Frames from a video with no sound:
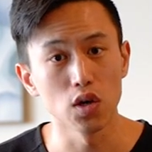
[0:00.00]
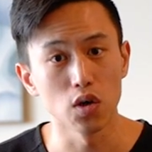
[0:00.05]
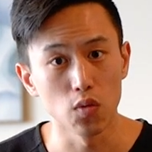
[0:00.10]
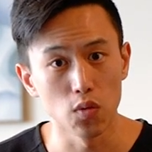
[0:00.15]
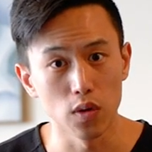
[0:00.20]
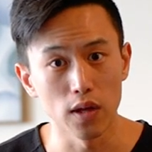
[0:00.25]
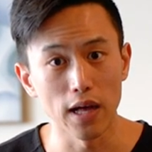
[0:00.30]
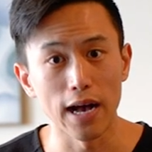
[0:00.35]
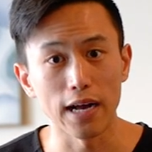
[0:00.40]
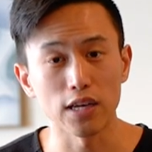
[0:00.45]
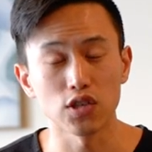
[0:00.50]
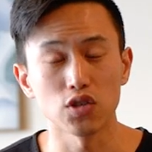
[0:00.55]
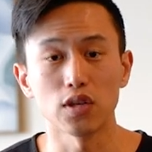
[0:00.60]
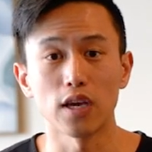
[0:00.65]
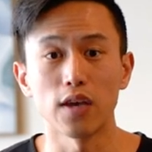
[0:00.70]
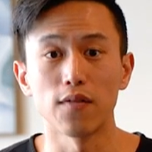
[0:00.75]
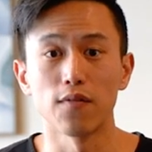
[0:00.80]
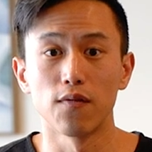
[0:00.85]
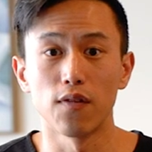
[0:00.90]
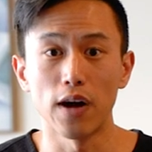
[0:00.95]
will
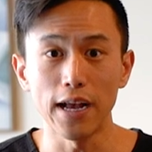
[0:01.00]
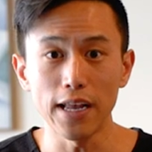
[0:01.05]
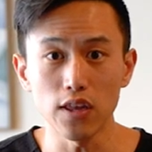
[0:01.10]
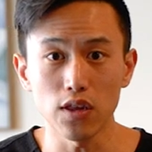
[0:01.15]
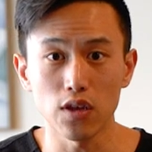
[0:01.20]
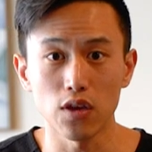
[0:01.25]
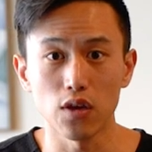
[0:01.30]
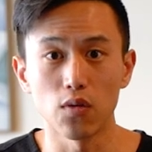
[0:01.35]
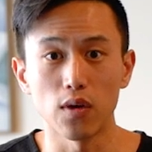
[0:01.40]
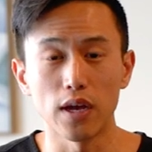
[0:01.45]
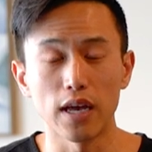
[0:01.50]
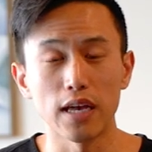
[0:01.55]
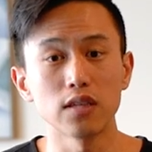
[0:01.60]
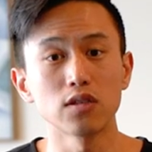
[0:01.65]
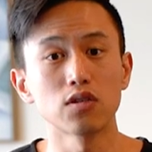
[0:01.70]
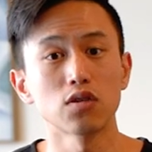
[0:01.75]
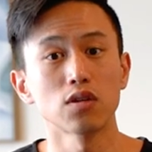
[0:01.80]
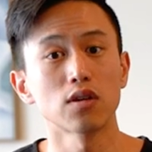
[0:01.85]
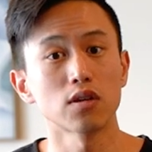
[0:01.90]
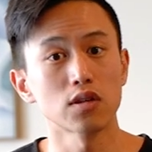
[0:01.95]
actually invite you
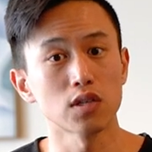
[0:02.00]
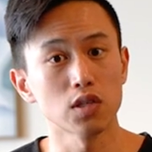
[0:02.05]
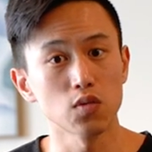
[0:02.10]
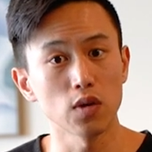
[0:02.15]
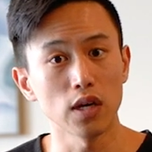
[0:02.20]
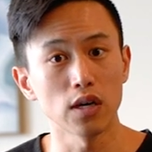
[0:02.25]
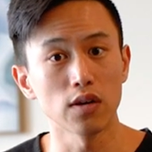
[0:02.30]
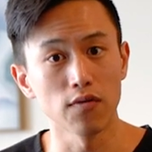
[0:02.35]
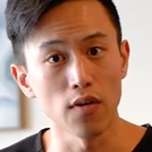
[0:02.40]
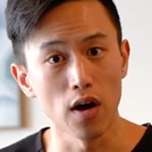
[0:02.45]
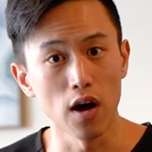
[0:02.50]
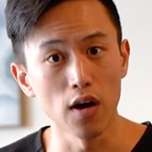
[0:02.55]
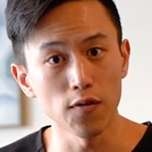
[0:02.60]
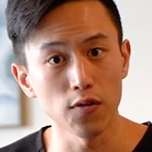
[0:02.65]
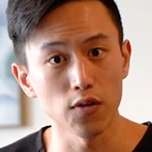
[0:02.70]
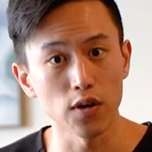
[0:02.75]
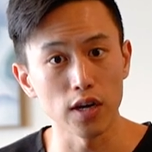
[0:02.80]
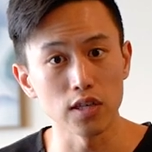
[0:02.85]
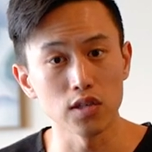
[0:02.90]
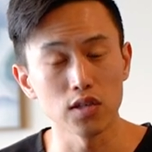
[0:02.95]
into their suite of
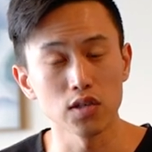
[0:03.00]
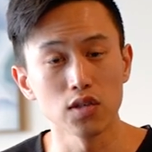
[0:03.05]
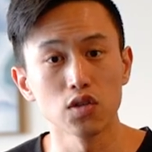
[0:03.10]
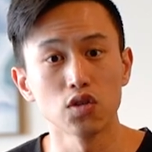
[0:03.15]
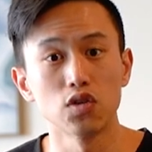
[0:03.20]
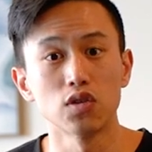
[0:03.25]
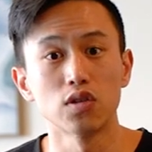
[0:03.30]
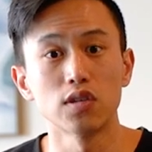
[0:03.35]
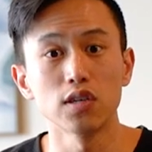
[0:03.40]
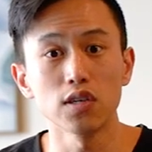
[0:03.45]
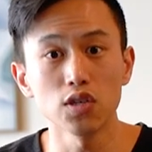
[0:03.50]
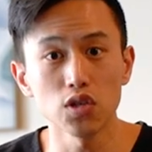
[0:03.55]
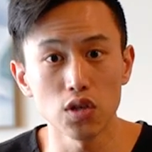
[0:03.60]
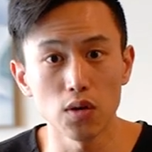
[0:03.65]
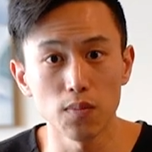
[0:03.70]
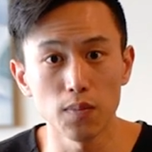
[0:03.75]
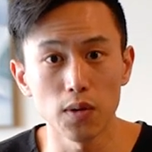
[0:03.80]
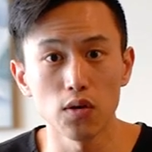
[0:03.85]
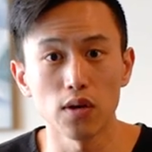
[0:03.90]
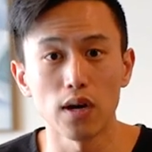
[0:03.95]
offerings to
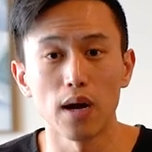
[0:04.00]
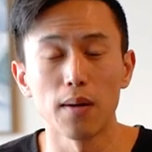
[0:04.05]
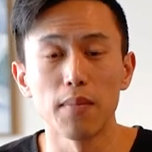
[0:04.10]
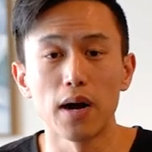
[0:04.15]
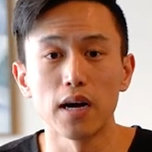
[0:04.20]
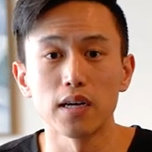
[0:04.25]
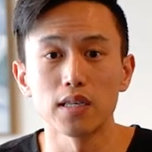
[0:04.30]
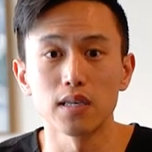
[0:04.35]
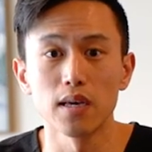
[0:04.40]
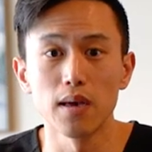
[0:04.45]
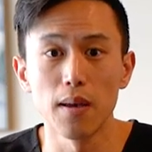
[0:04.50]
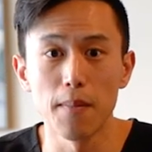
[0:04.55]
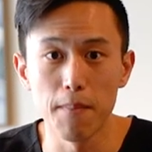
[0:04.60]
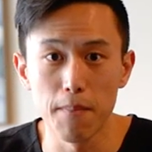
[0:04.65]
distribute amongst